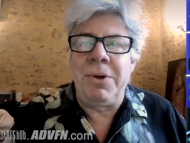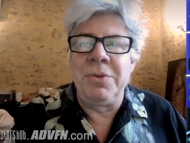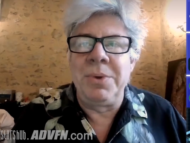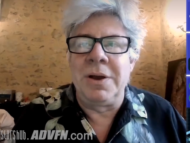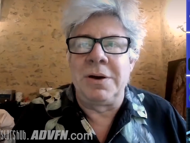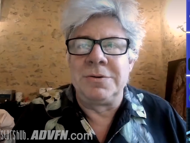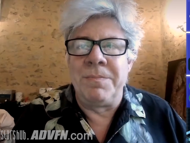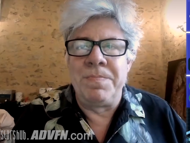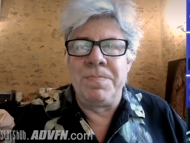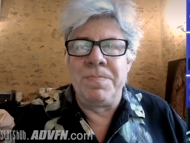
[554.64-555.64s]
I bother with gold?
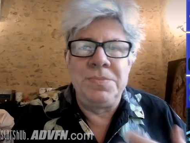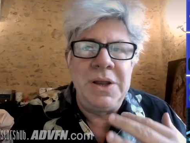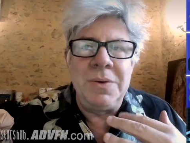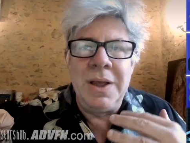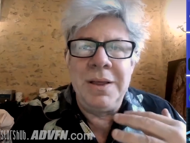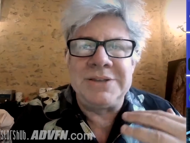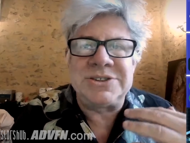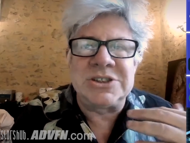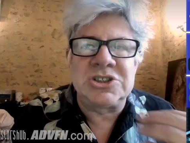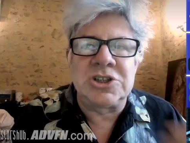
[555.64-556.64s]

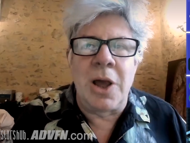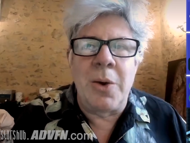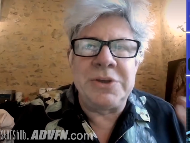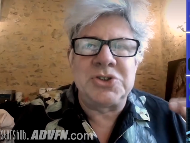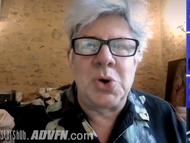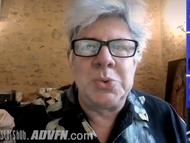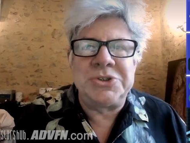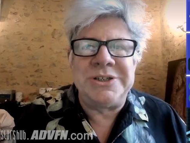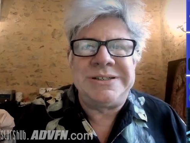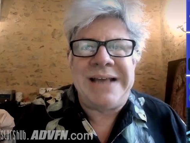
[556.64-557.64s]
It's the slowest
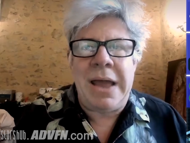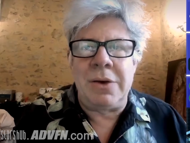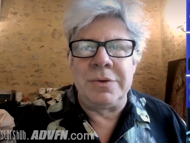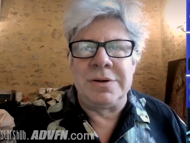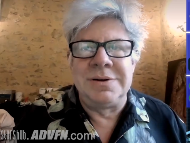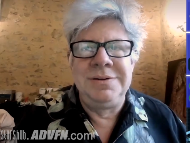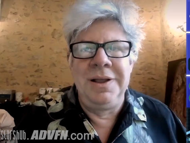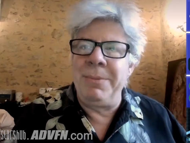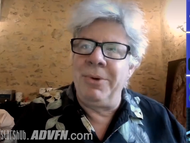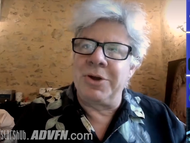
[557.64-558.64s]
horse in town.
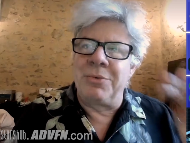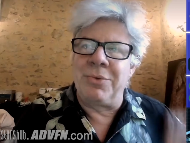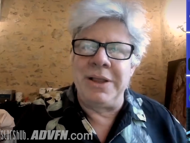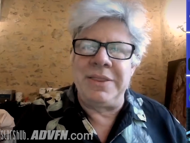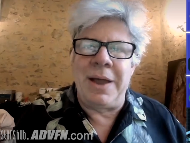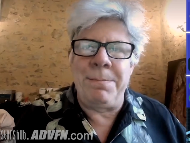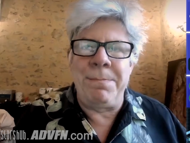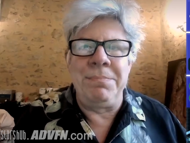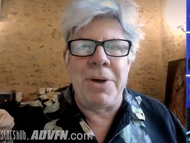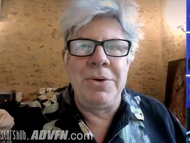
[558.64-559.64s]
I'm not going to ride that
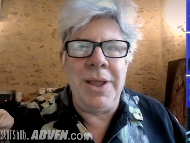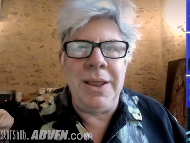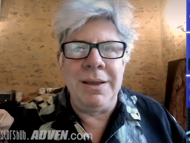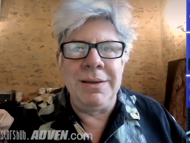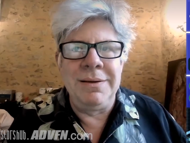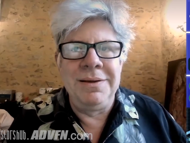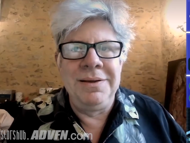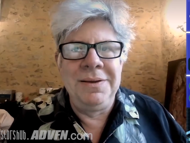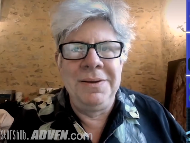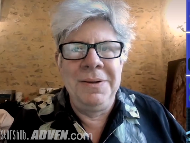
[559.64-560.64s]
pony.
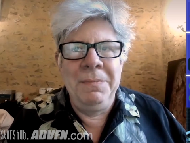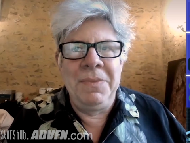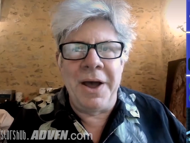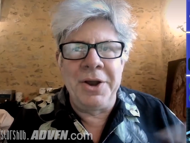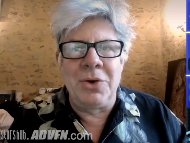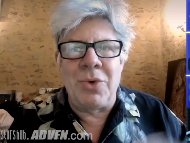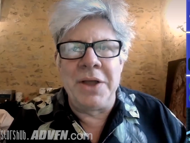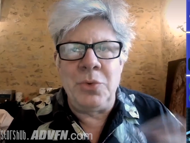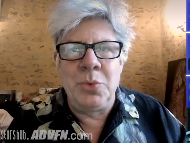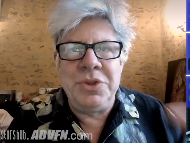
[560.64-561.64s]
I'm going to
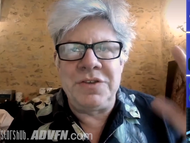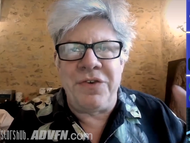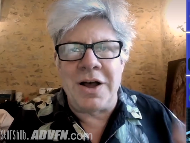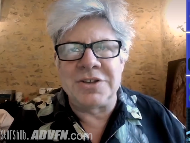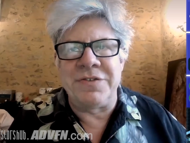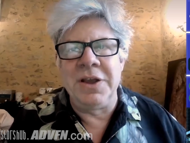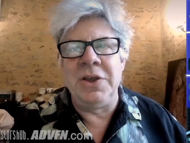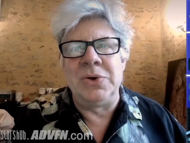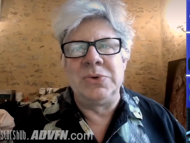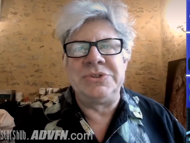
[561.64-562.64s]
ride all these fast,
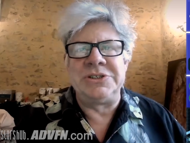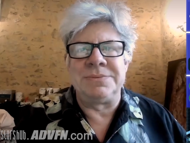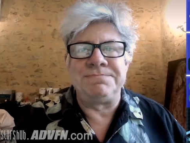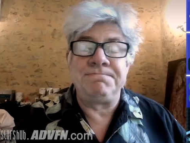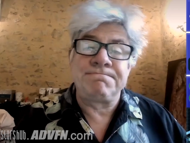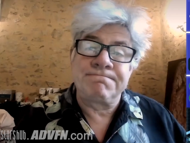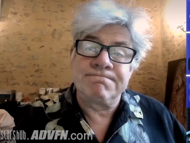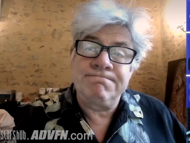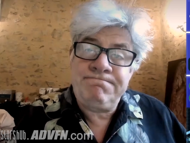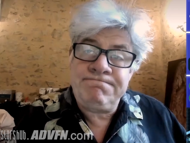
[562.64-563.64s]
funky horses.
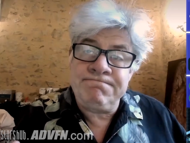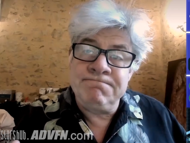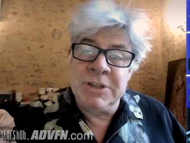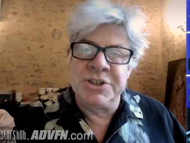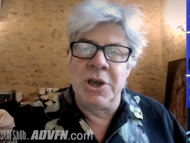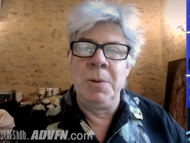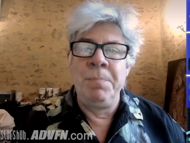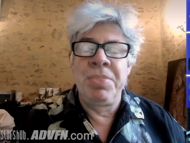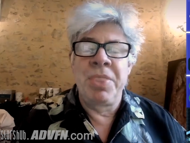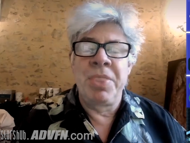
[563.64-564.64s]
So
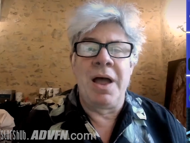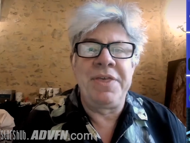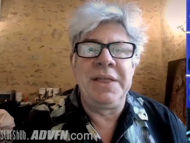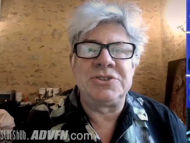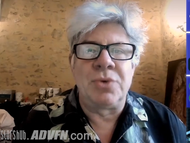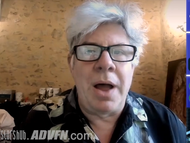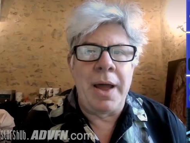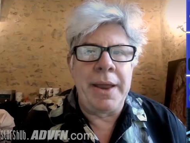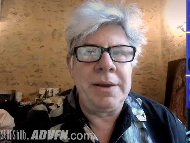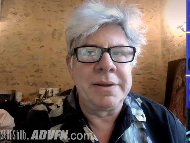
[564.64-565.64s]
I think that's
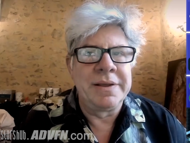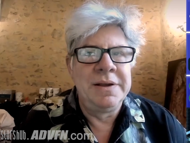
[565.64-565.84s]
right.